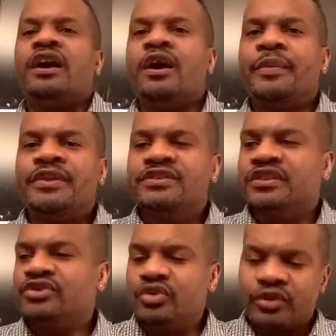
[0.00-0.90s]
He says,
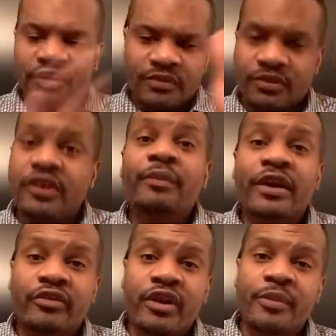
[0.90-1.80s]
give my
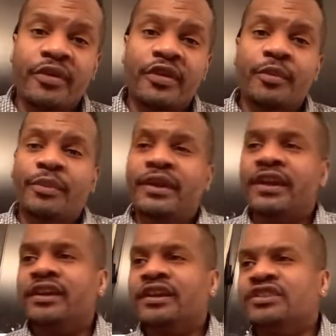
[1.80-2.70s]
grandmother a blanket.